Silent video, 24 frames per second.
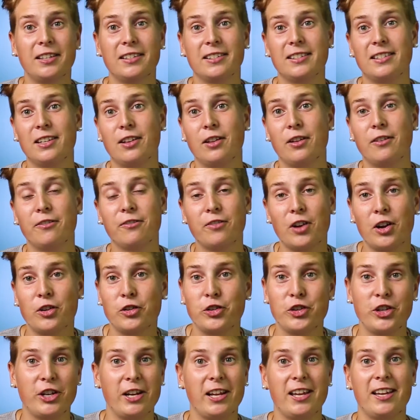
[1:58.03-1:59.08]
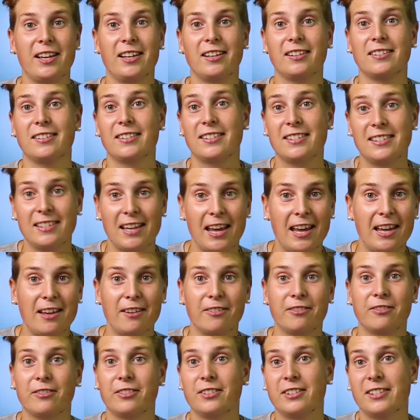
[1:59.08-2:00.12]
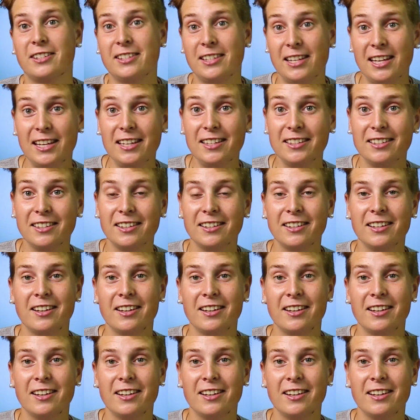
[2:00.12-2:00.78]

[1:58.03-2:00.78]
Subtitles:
still a functioning, safe seat.